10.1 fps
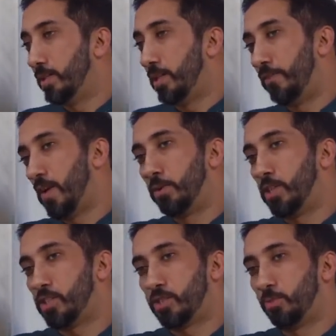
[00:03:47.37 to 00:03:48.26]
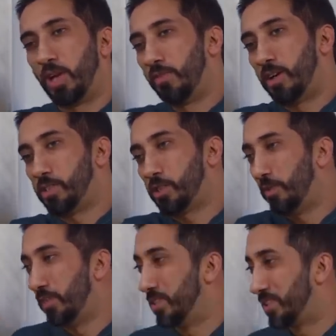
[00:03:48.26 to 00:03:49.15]
They found us, one of our
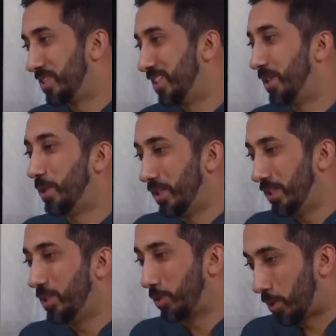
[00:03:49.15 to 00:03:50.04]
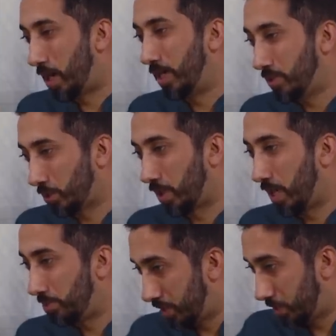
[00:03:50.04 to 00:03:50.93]
servants. Literally, the Quran
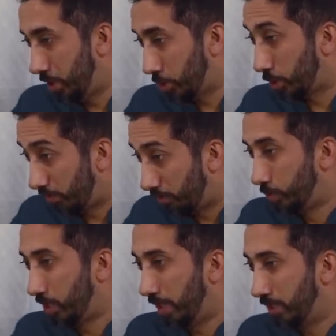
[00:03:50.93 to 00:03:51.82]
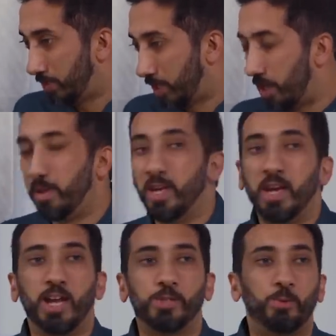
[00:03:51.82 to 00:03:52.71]
describes this teacher of Musa alayhi salam
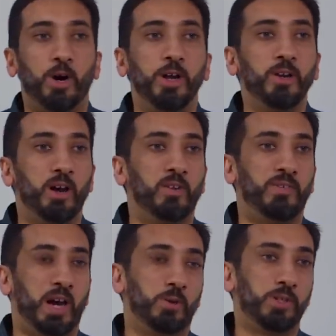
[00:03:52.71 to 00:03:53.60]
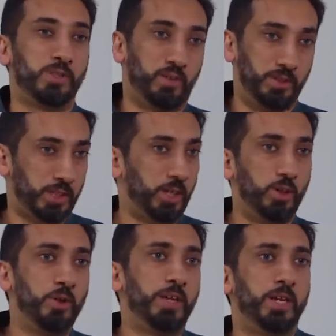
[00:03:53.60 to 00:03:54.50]
as one of our servants. I
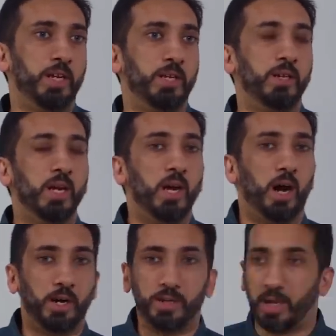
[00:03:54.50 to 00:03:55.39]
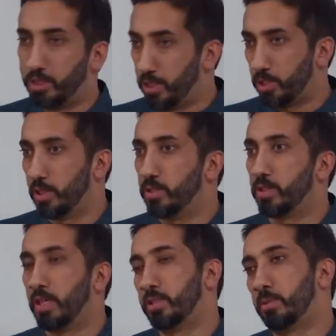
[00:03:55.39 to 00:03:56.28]
know that in our narrations
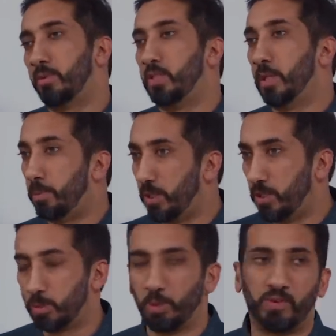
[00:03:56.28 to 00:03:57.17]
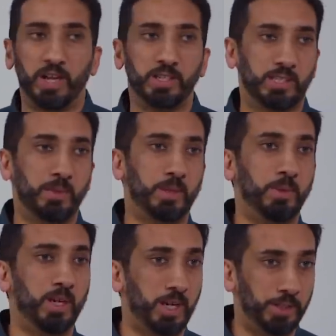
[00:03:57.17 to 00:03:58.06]
and some of the opinions, we find his name to
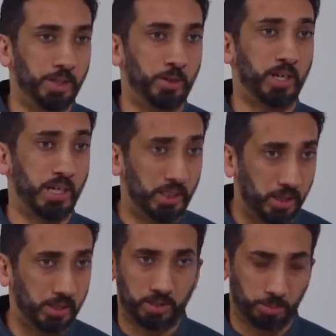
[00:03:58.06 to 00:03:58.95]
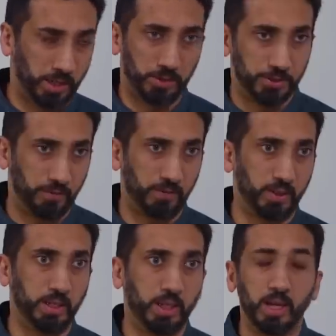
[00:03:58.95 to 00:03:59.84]
be Khadir or Khidr, it's pronounced
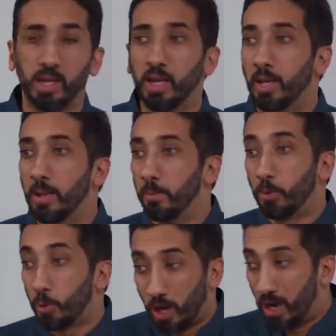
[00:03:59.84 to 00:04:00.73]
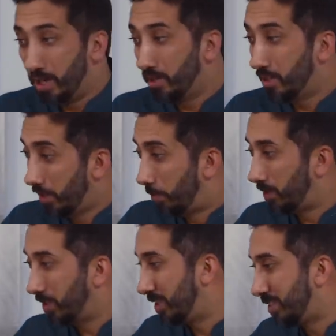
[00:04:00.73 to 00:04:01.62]
differently. Quran
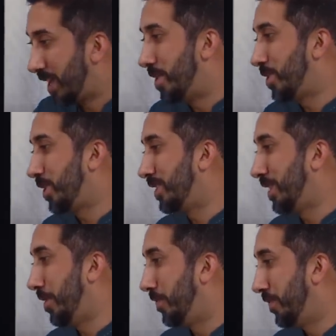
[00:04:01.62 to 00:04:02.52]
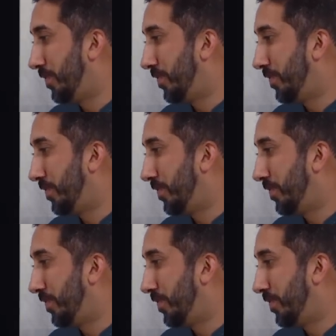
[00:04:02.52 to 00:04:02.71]
deliberately does not mention his name.